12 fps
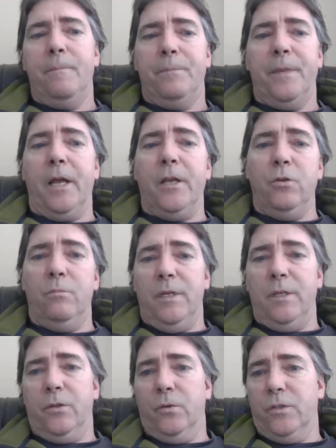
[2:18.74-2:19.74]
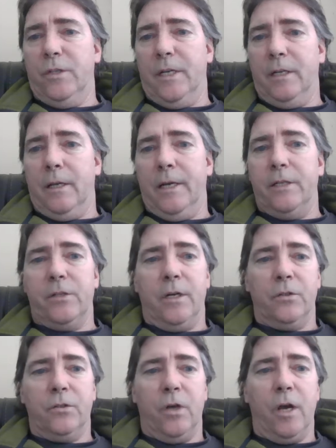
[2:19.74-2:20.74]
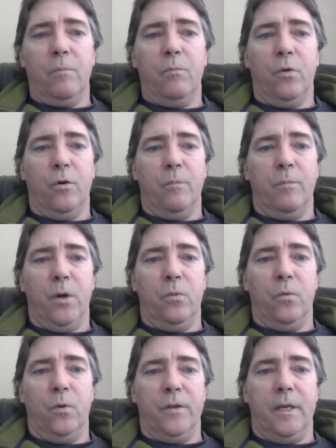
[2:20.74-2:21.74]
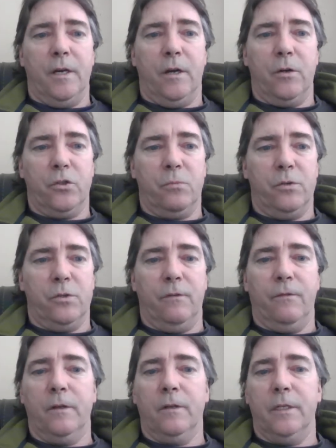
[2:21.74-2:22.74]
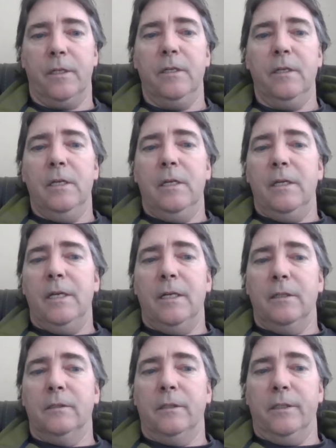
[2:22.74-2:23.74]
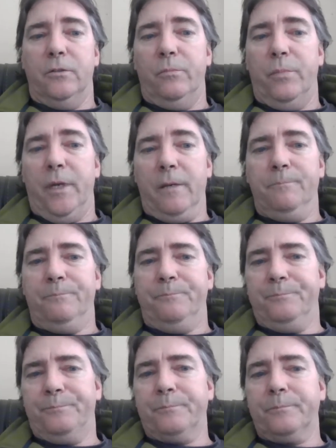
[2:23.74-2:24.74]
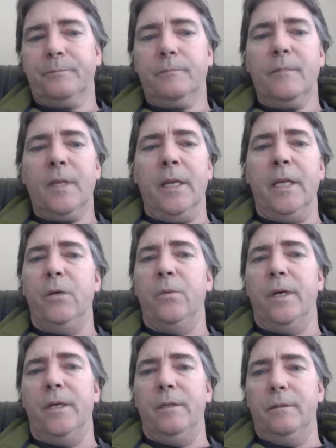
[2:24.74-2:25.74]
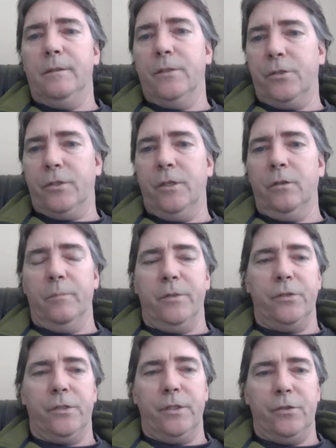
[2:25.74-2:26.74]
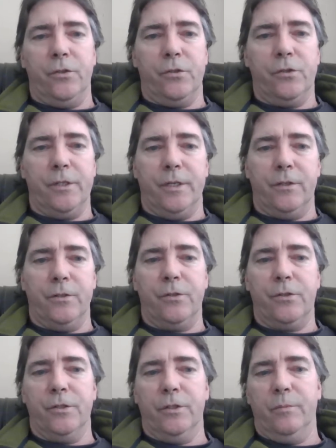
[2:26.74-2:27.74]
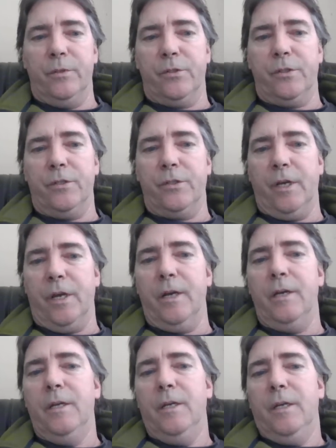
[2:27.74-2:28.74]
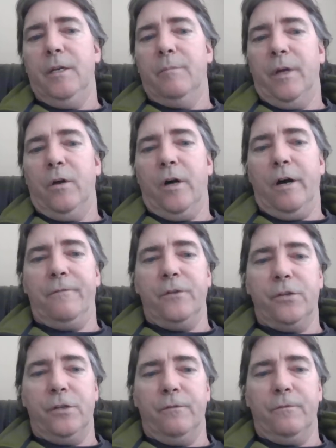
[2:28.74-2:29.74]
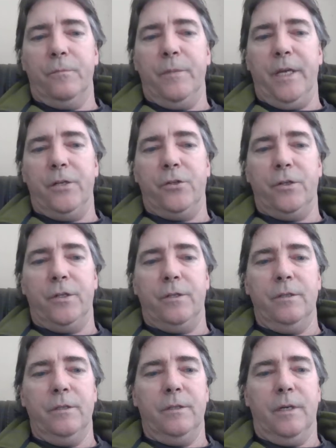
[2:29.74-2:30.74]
that you meet those deadlines, and I'll talk more about what they are specifically in a little bit. Anyway, the syllabus is your standard syllabus. It's got my office information,